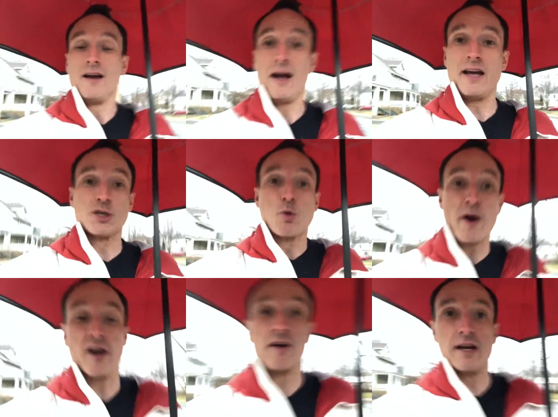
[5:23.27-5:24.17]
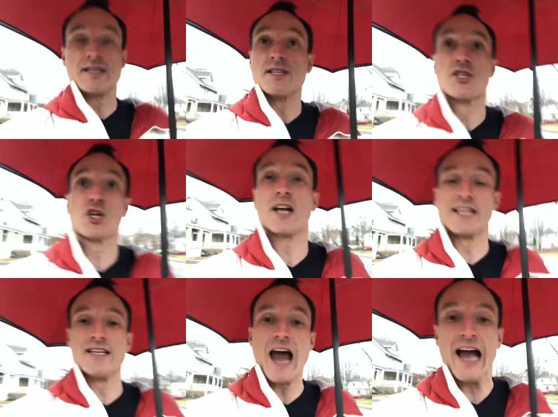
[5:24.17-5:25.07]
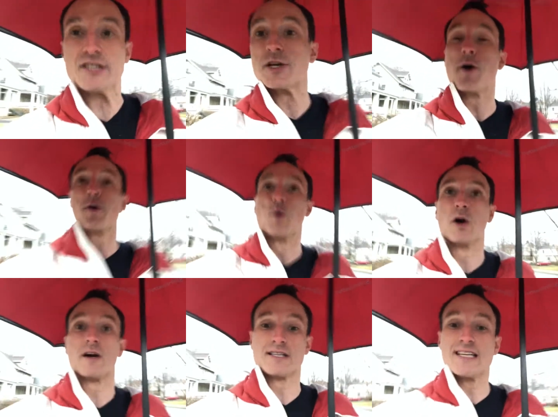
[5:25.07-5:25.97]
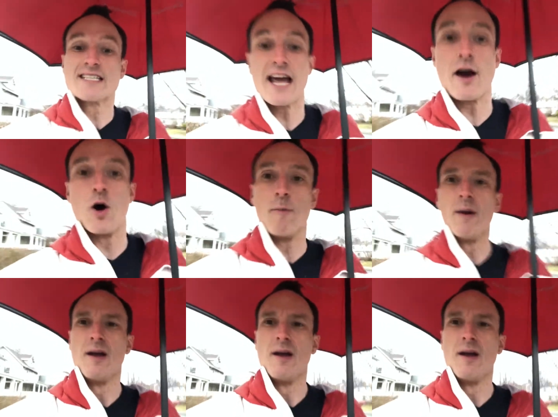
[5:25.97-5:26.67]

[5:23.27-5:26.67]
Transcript: at Twitter is instructed not to go to work, to stay home.